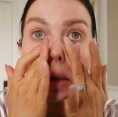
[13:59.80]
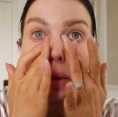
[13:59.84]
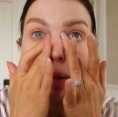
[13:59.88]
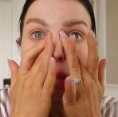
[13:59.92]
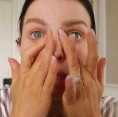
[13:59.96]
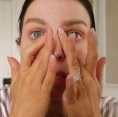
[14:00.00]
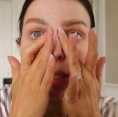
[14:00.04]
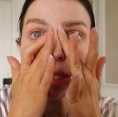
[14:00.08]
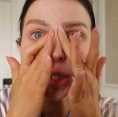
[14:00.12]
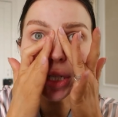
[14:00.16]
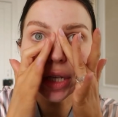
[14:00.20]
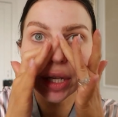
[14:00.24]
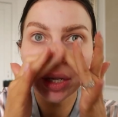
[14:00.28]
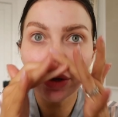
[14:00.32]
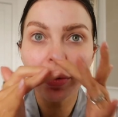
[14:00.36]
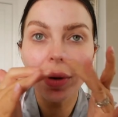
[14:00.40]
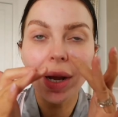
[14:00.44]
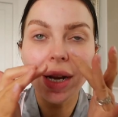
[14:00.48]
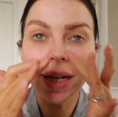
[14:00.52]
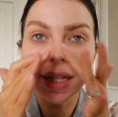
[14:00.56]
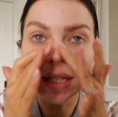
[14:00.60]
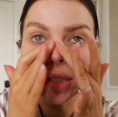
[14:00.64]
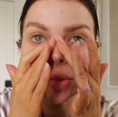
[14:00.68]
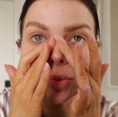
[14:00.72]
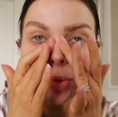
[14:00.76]
to do,
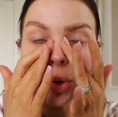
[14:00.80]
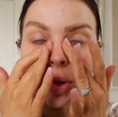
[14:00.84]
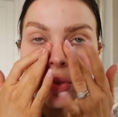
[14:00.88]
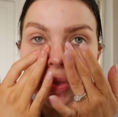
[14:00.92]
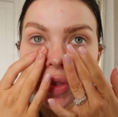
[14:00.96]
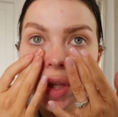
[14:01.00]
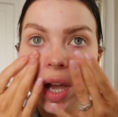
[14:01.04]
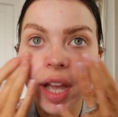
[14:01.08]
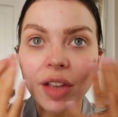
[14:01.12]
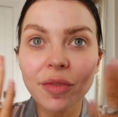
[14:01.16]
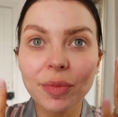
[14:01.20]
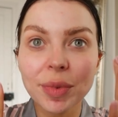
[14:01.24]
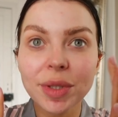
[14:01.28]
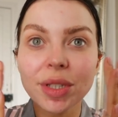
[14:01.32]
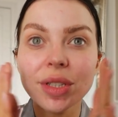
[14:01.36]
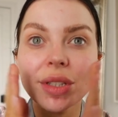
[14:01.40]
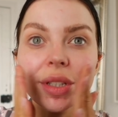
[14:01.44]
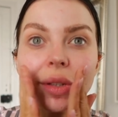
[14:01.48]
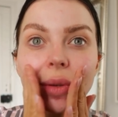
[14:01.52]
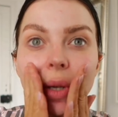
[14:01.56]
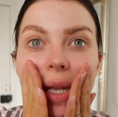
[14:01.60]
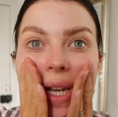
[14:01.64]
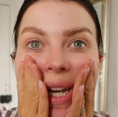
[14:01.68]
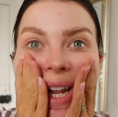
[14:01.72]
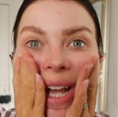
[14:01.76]
and it's one that I've been
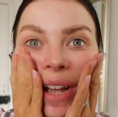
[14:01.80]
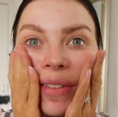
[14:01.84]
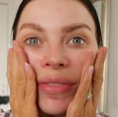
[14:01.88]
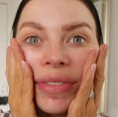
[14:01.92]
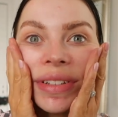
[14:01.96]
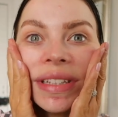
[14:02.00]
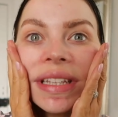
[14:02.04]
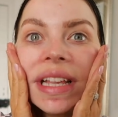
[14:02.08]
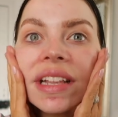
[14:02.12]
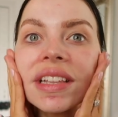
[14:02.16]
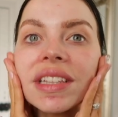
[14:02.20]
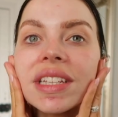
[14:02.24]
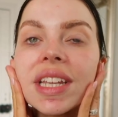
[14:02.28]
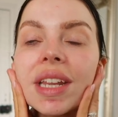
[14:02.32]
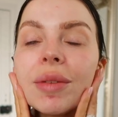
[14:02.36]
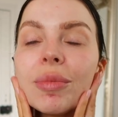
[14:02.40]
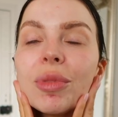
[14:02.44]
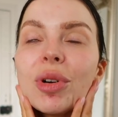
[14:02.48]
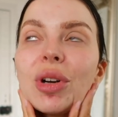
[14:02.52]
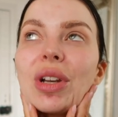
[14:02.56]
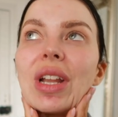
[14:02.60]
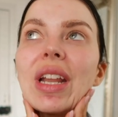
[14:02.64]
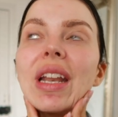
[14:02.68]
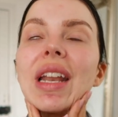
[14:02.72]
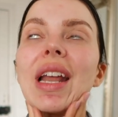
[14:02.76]
doing every Saturday
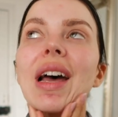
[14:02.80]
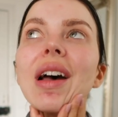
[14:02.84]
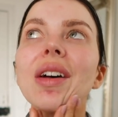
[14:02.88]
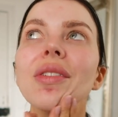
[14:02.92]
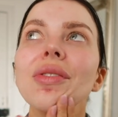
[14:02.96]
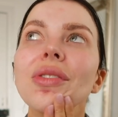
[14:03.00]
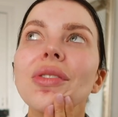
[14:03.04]
morning now